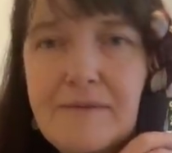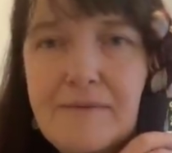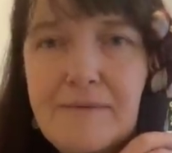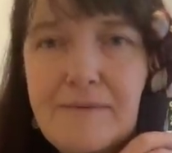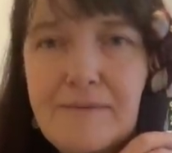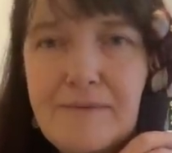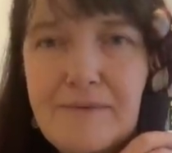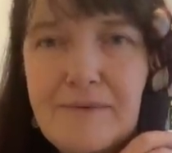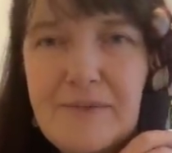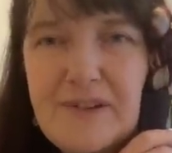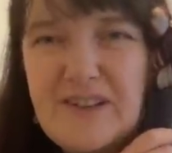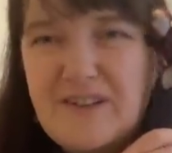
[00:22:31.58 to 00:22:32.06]

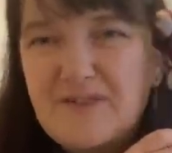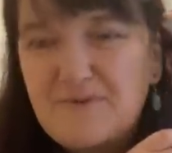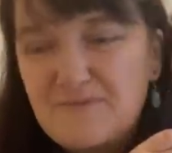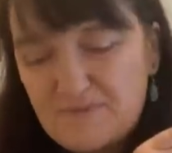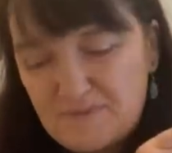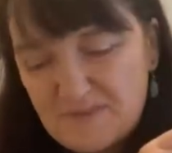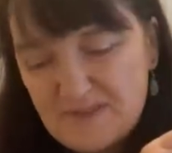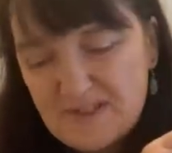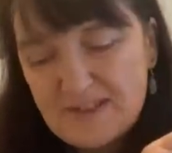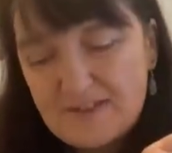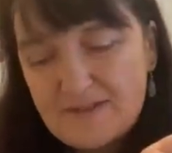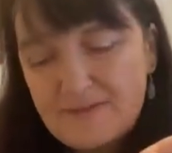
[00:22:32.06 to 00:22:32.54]
the
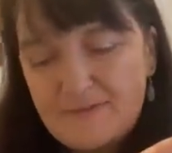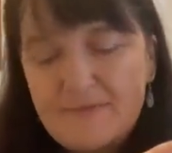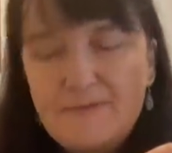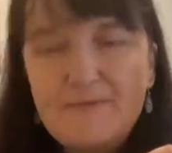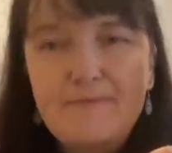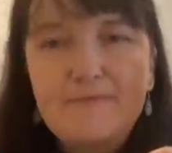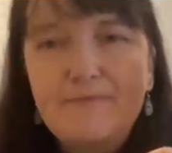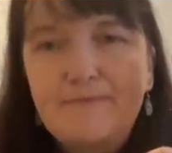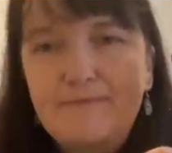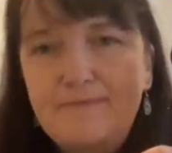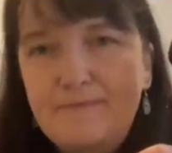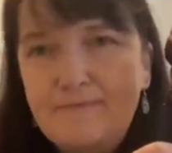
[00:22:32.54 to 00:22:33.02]

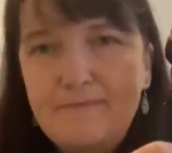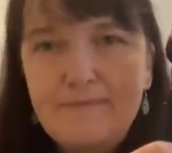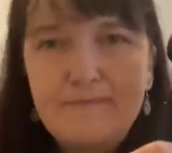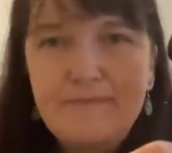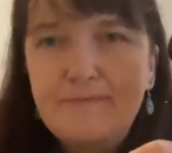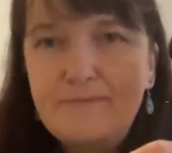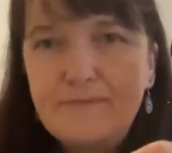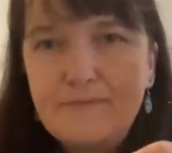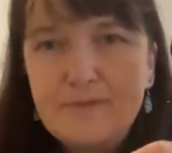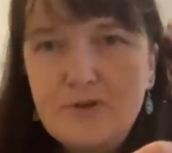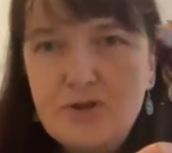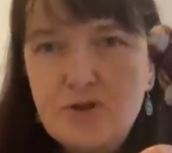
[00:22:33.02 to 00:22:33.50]

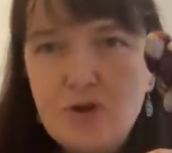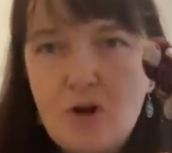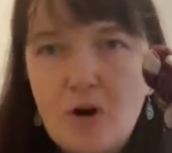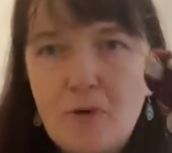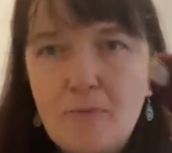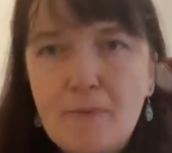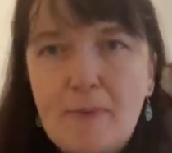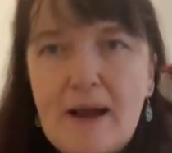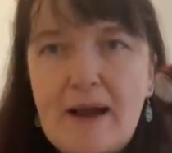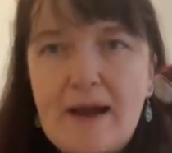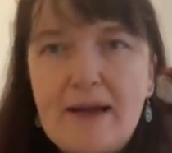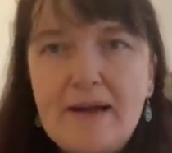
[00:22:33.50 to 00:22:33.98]
sock
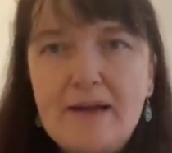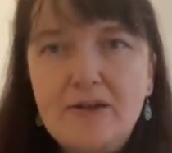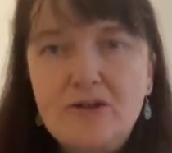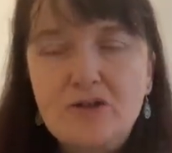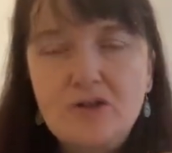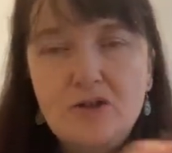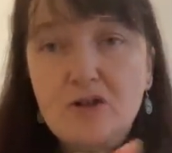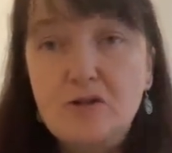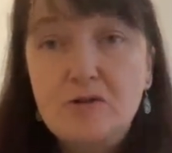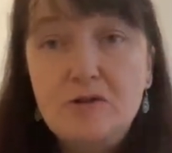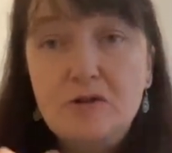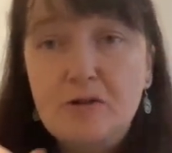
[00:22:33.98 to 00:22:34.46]
bags
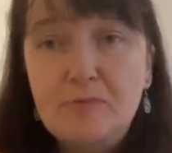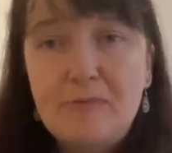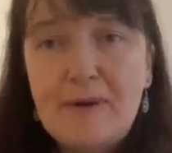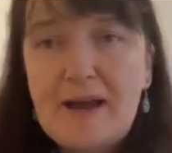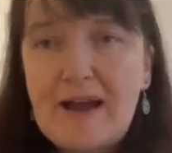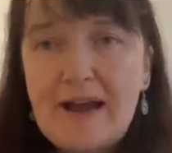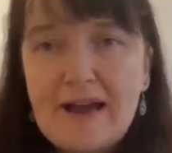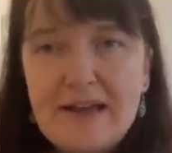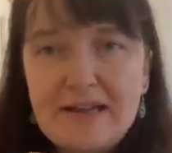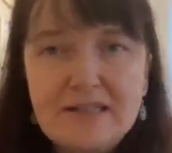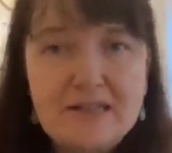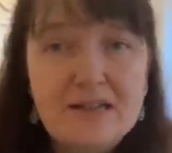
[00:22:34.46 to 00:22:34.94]
or the
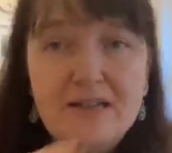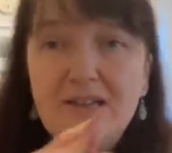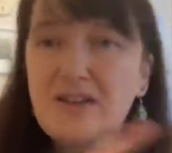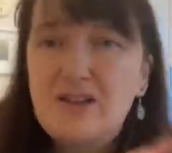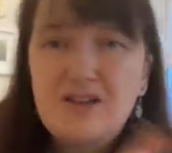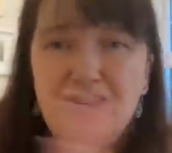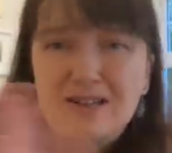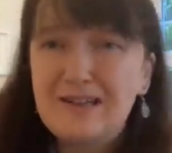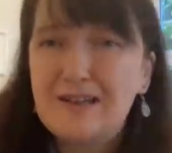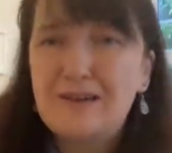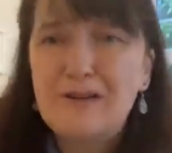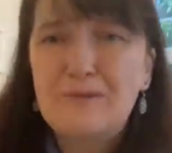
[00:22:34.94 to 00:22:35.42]
bags. You
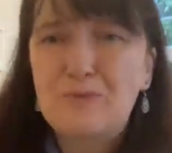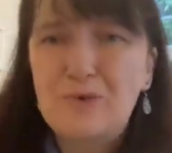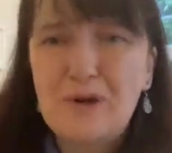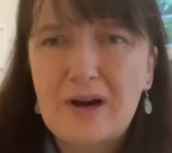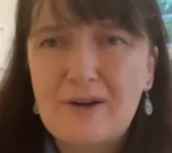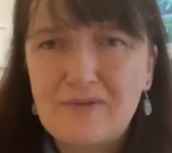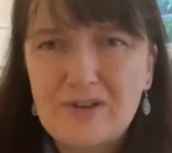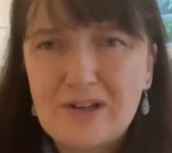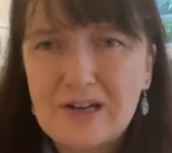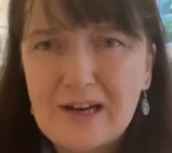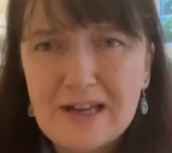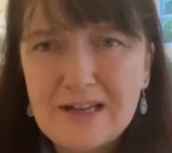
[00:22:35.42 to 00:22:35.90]
can knit it whatever
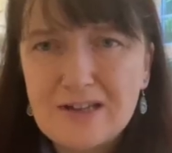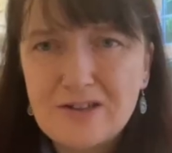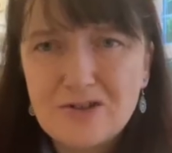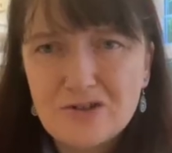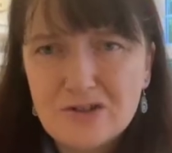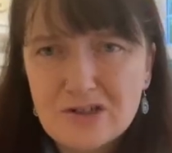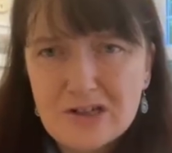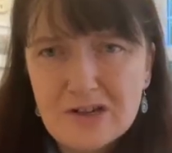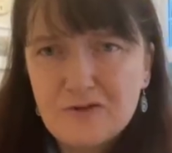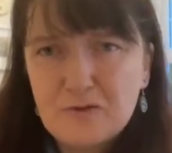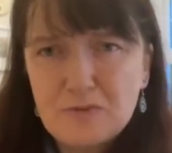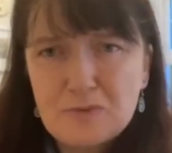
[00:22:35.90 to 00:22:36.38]
you like. It
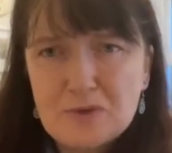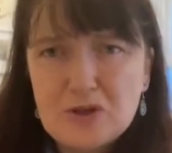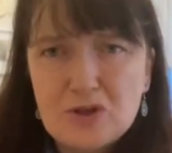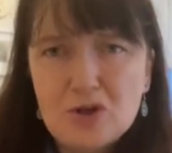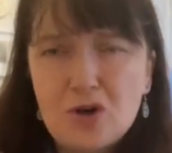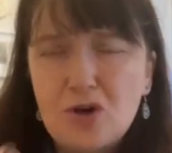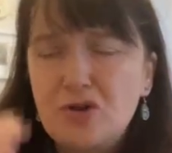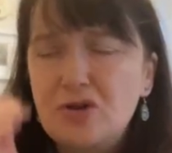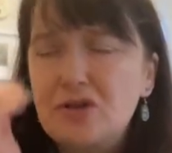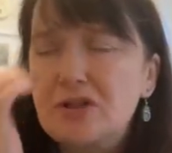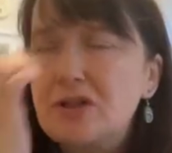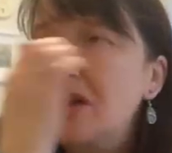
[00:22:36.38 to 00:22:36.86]
doesn't have to be
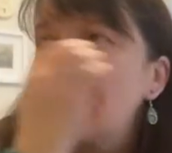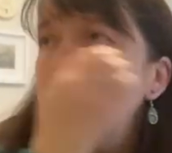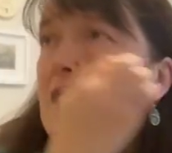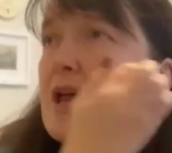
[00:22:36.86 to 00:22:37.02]
socks.